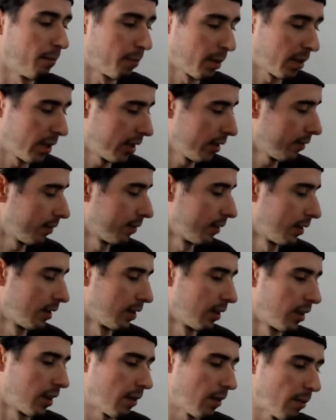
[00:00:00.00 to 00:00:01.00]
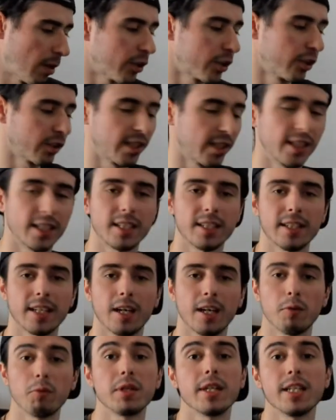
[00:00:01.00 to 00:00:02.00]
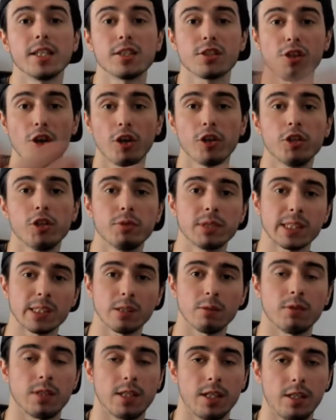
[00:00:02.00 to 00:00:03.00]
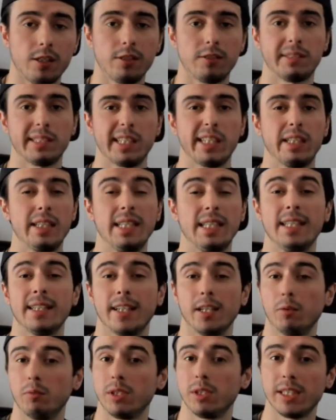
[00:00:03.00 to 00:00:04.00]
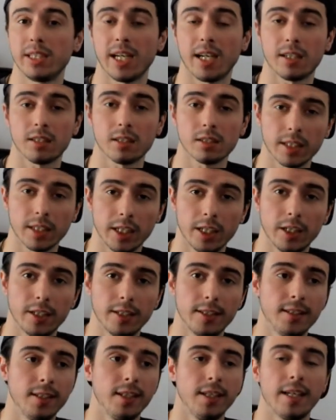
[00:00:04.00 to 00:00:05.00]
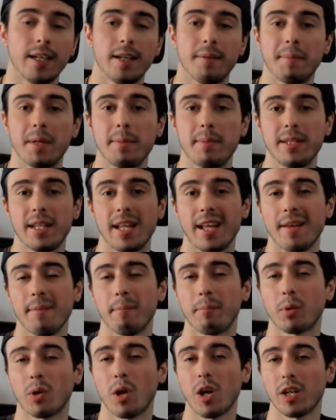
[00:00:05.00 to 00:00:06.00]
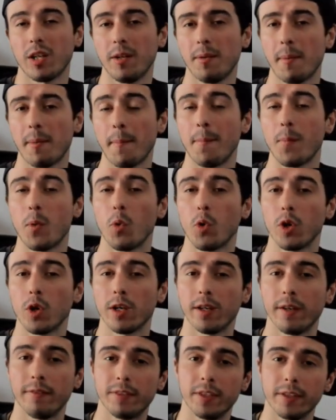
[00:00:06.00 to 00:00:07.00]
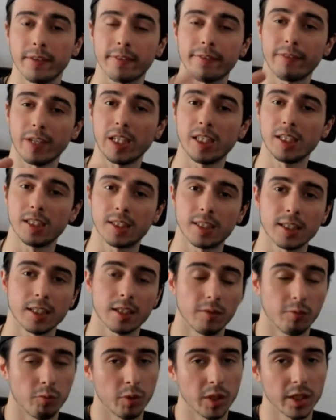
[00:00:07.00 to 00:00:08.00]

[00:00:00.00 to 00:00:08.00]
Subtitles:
But I'm also getting that when they saw you with someone else, they really got scared, and maybe that brought up more of the facing of